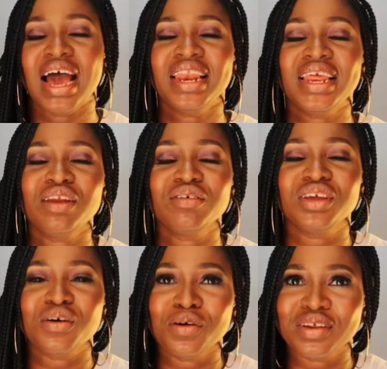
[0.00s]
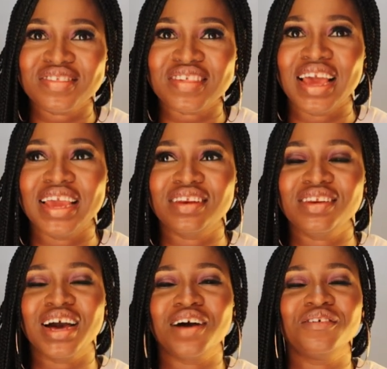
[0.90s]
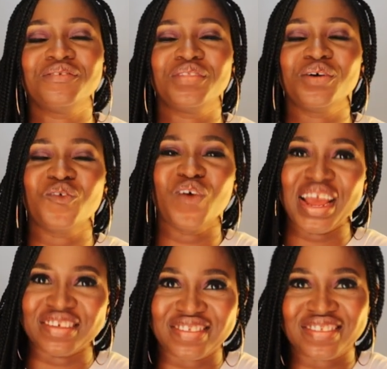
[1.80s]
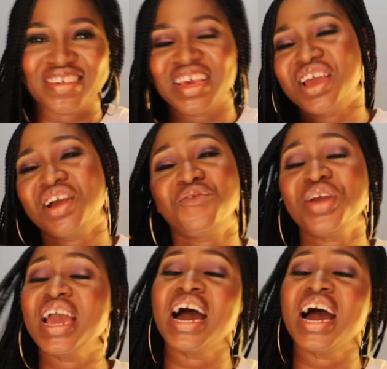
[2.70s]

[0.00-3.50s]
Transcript: And then on the other side of the West, we